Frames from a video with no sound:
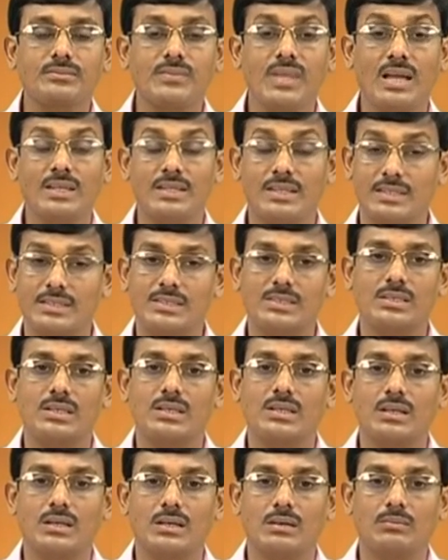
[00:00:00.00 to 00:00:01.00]
and it is
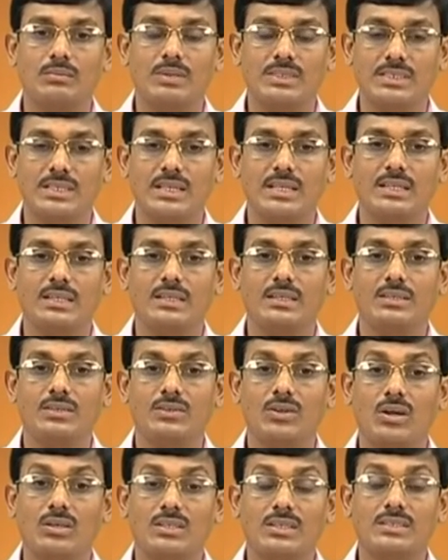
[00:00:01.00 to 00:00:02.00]
basically
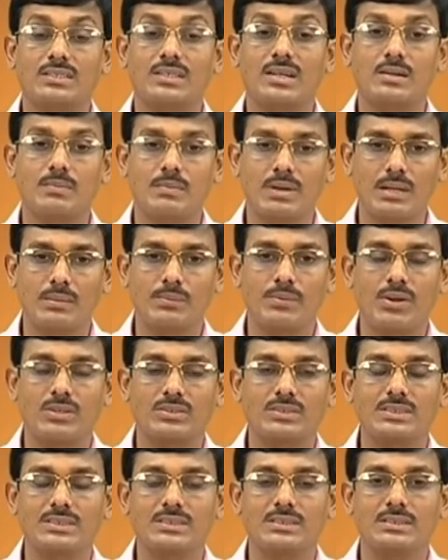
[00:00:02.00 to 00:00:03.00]
not a thermal
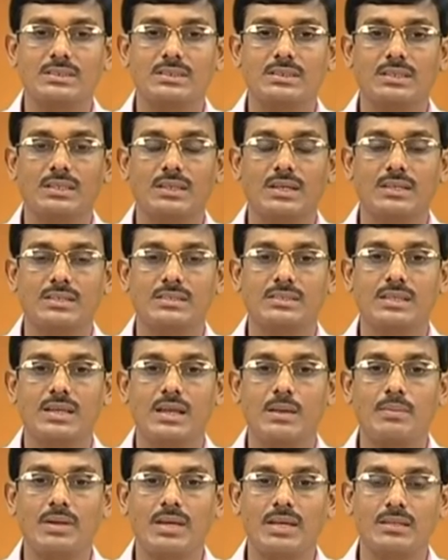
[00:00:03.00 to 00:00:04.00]
process, it is a
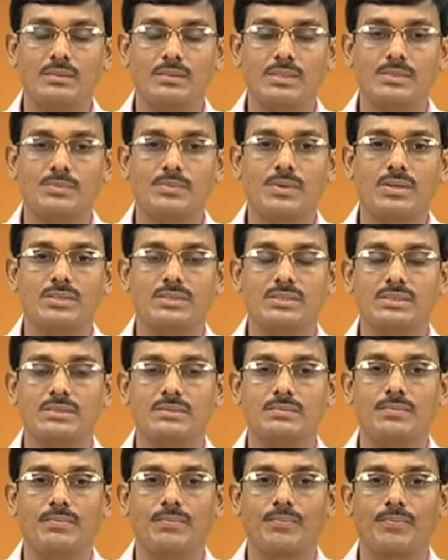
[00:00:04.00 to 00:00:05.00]
chemical based process,
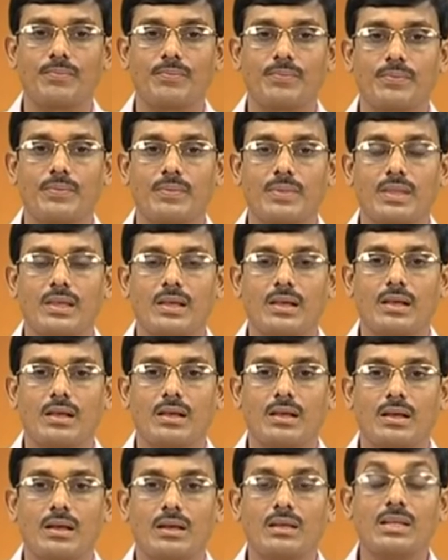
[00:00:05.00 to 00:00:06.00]

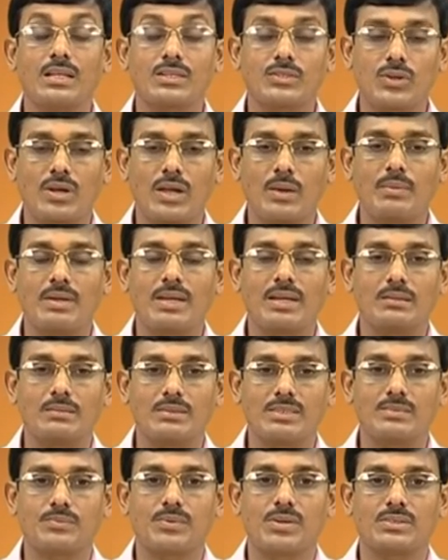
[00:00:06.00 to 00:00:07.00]
electrochemical
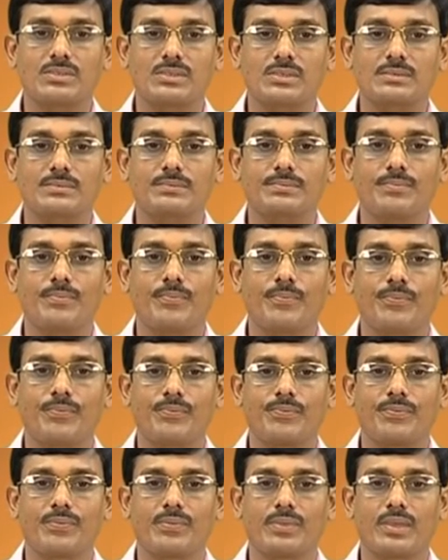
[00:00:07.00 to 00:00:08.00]
based process.
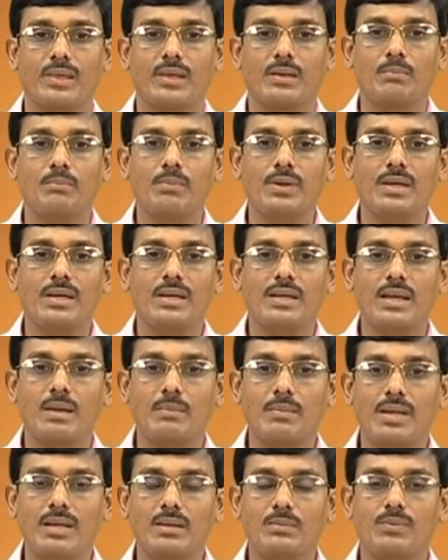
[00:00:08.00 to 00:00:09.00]
Being a
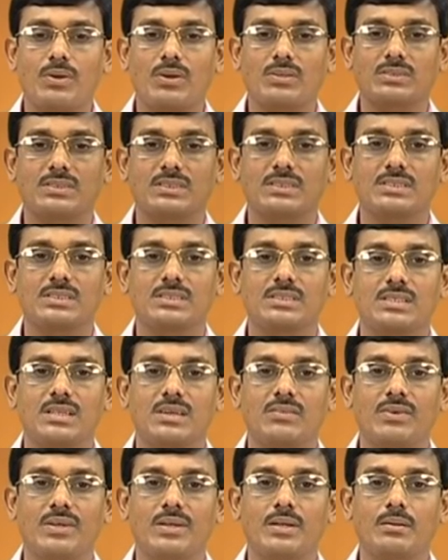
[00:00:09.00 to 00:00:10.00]
chemical process,
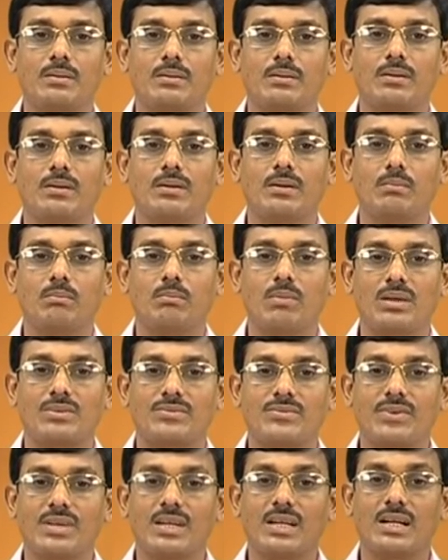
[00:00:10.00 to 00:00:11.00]
even a
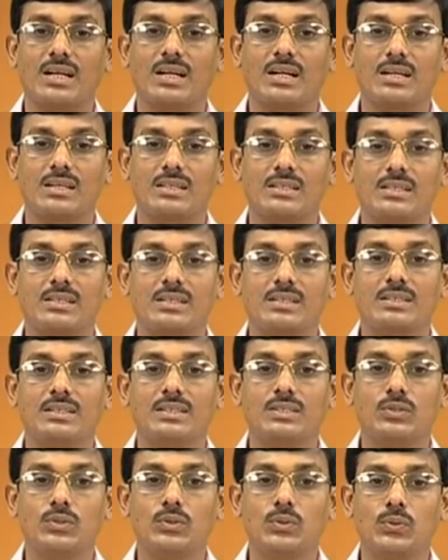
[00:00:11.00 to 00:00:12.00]
material harder than the
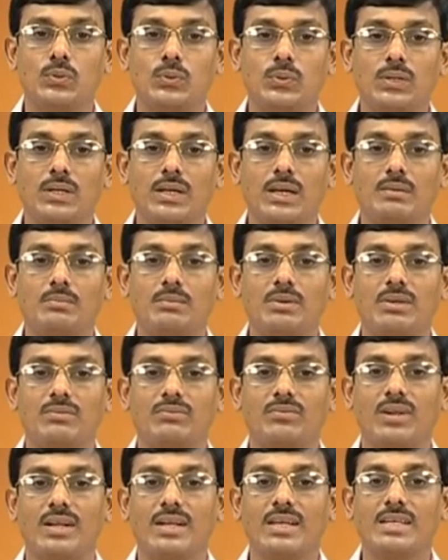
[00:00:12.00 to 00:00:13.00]
tool can be
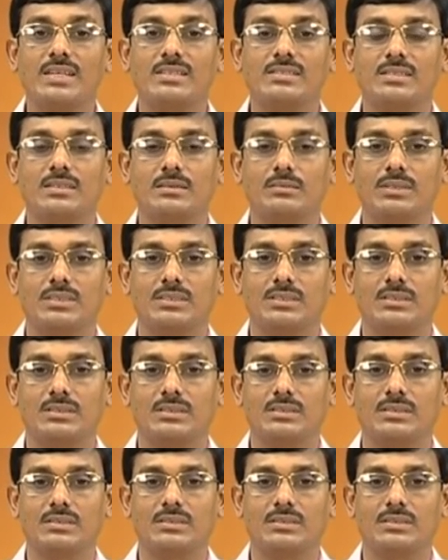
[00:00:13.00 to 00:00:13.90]
very easily machined,